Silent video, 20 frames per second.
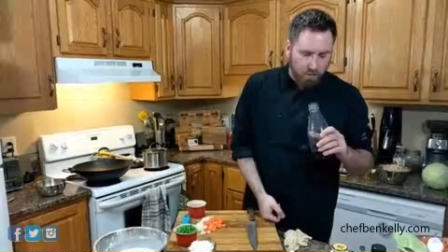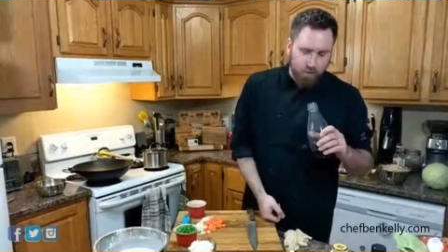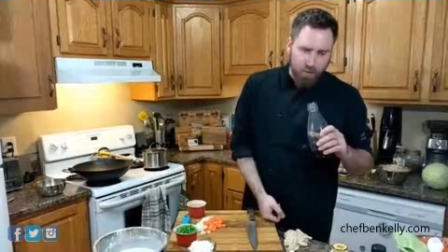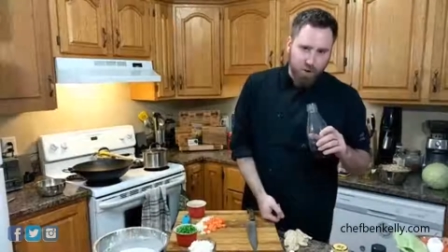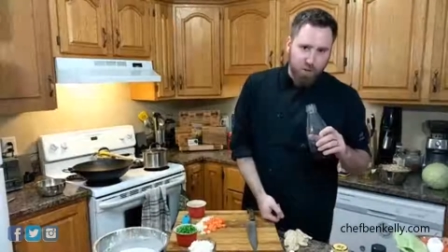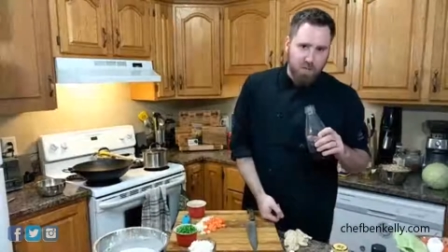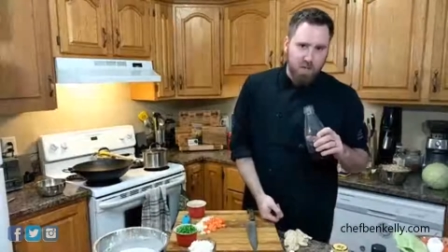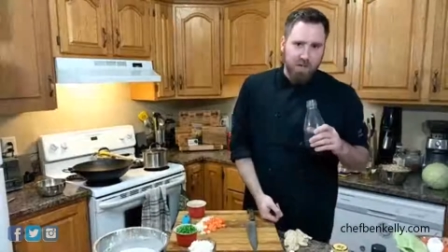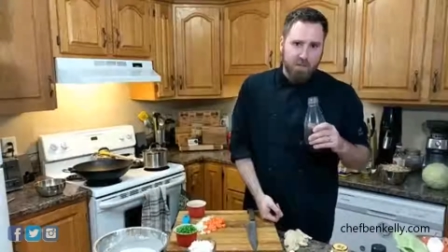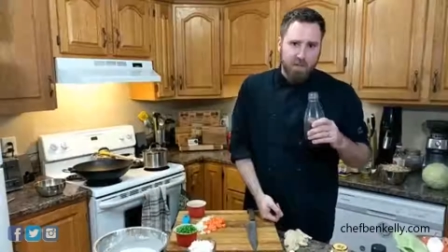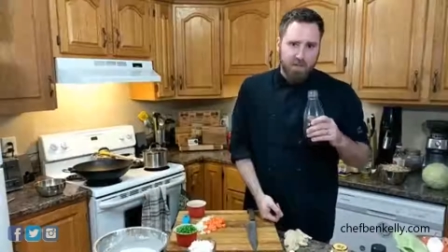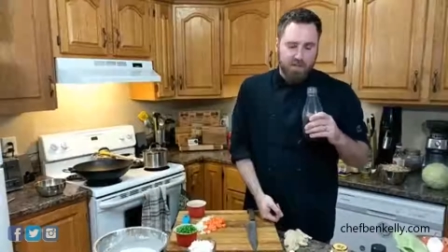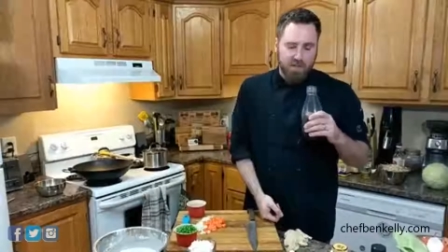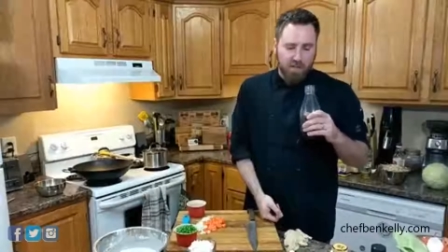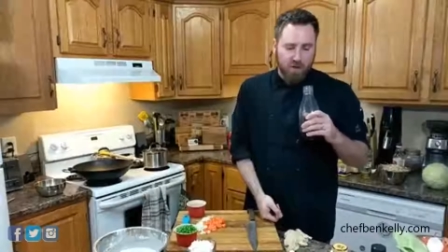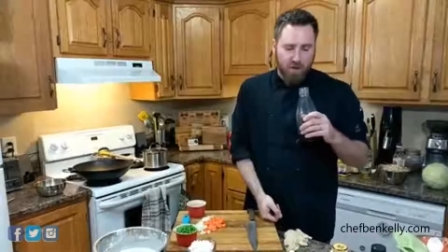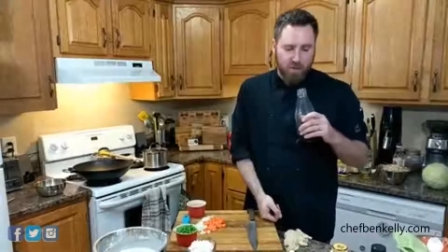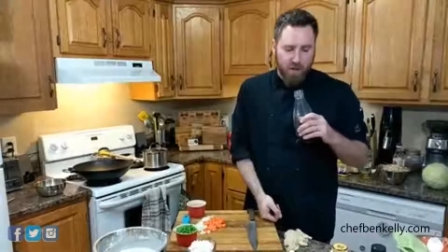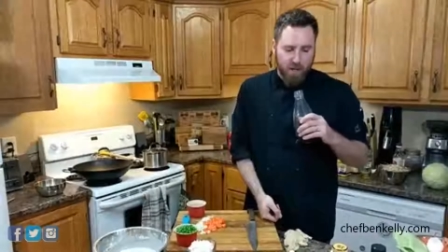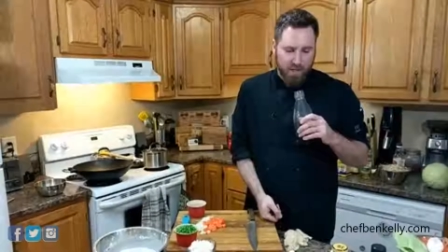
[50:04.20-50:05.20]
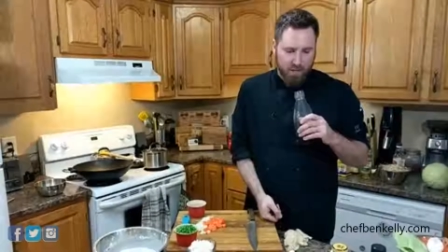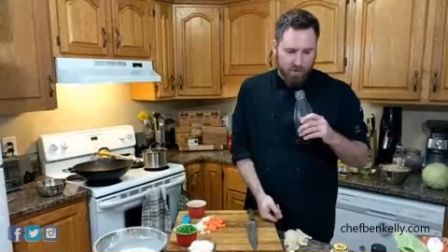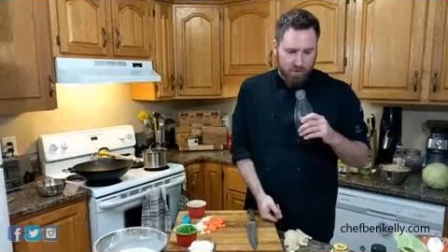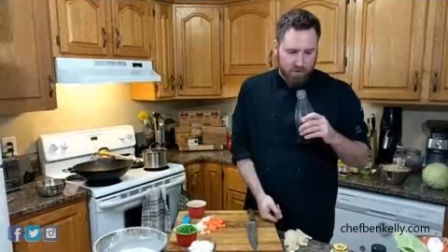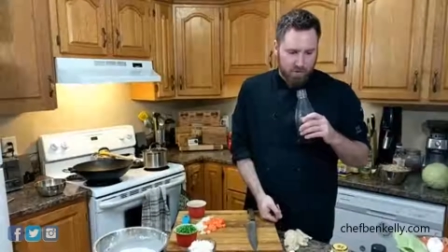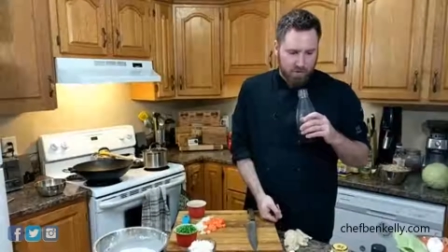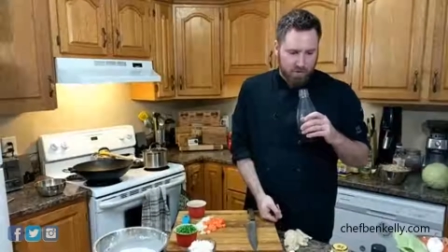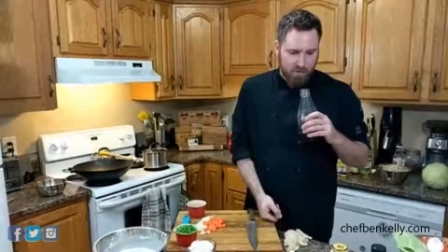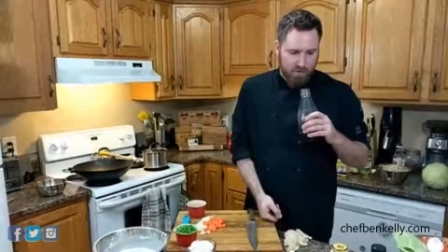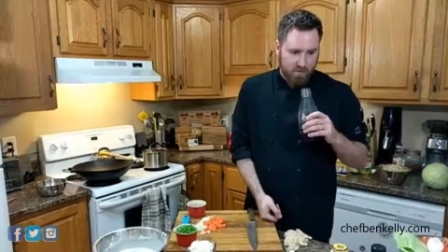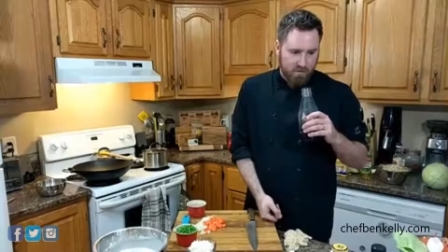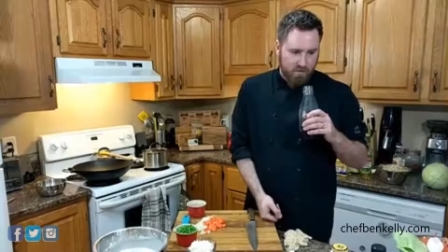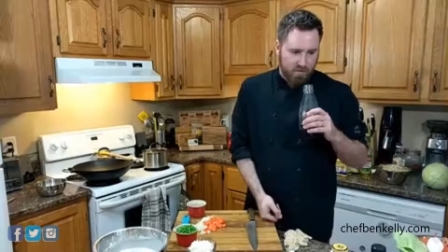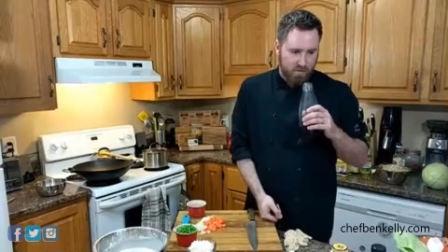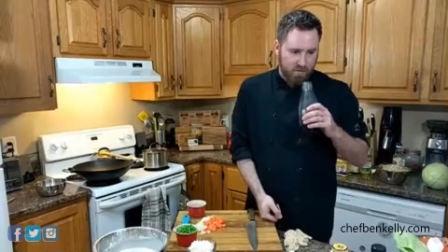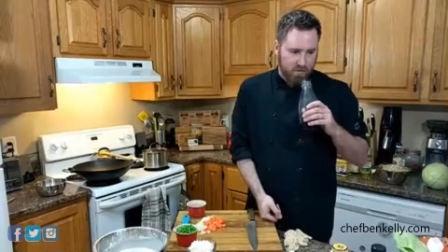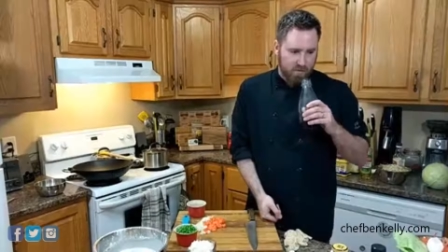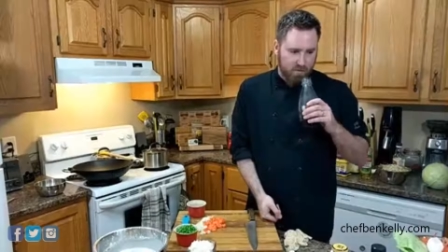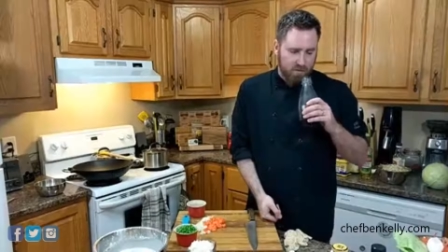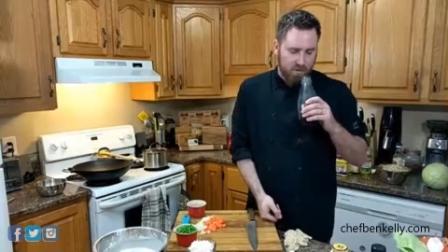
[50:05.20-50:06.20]
Oh, Ruby, you missed so much.
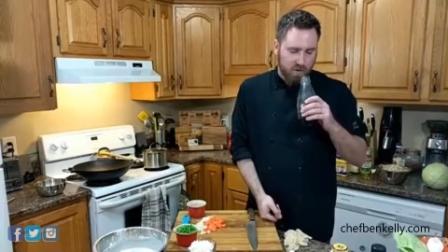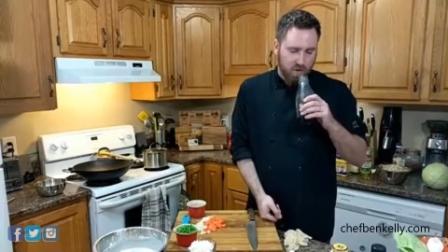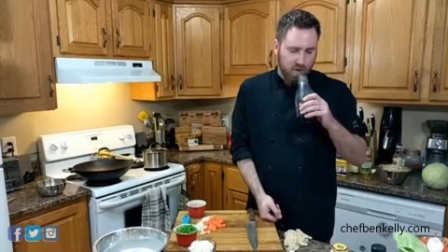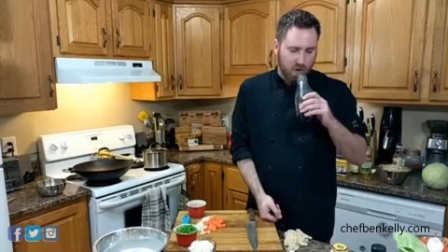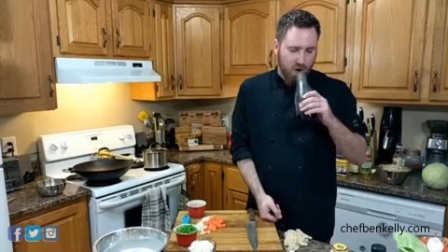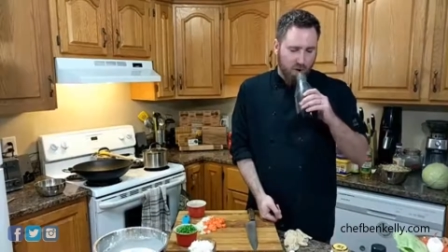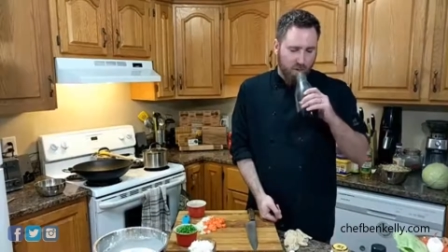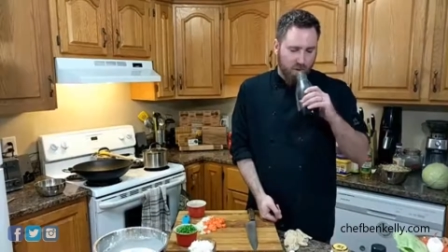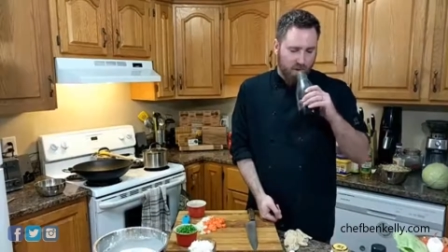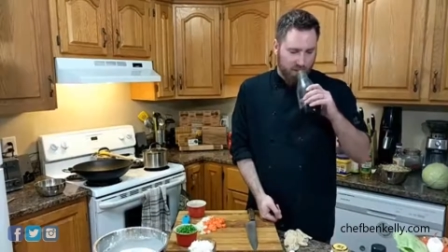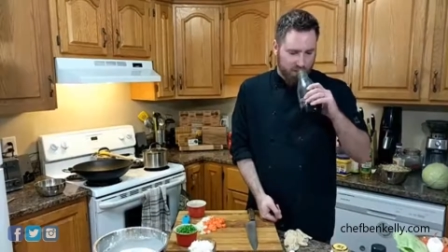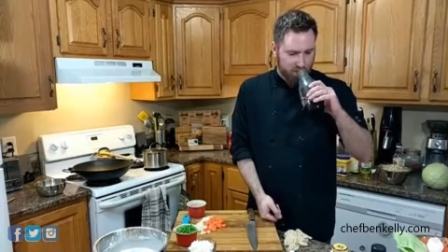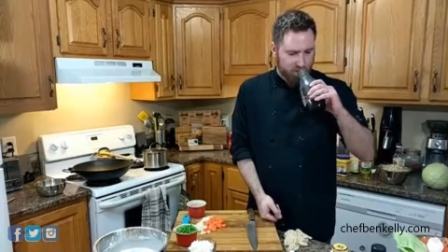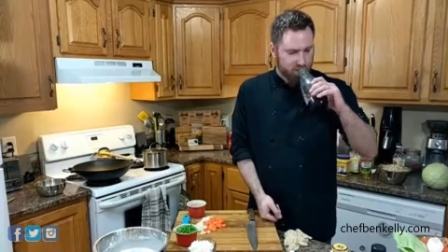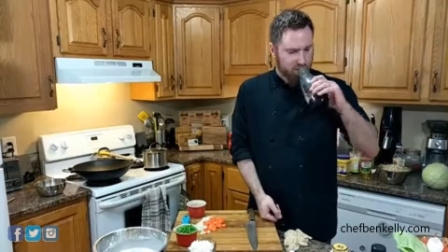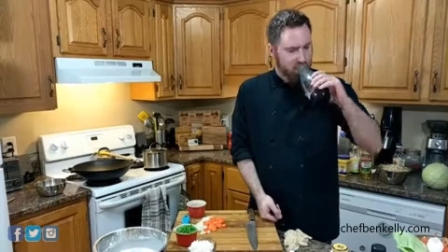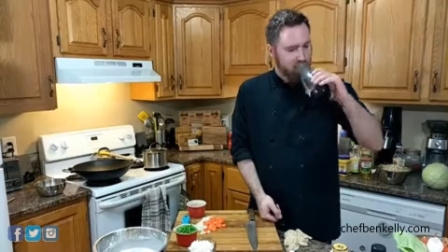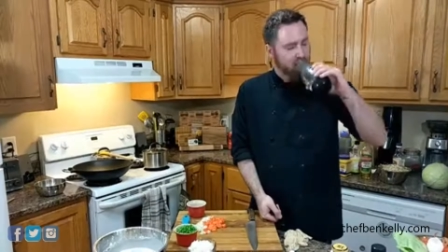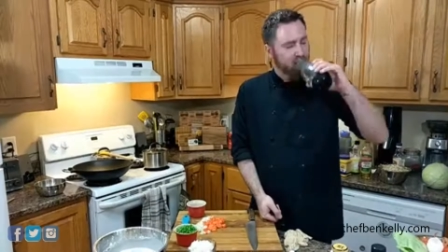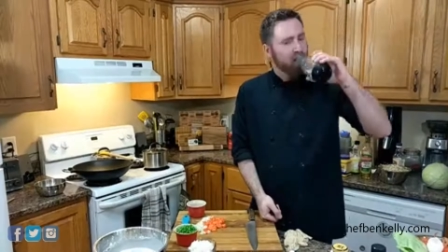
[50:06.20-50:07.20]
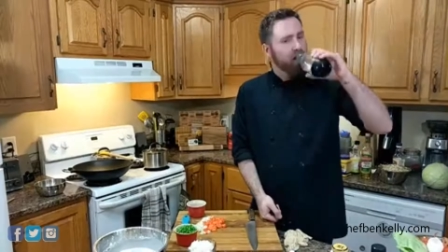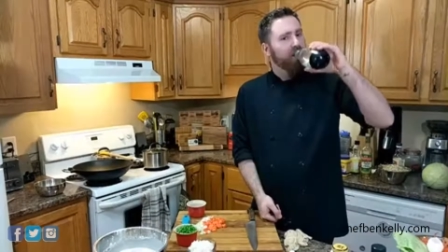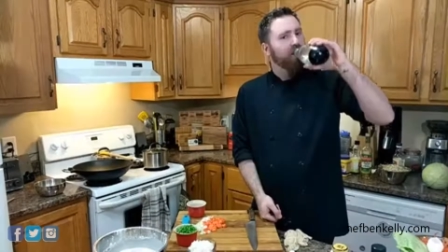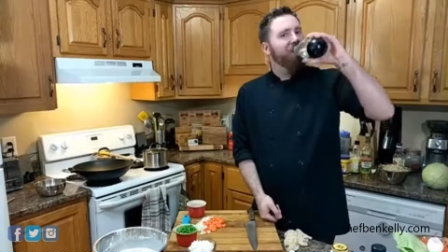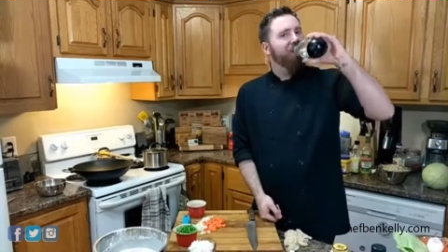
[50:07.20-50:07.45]
So much.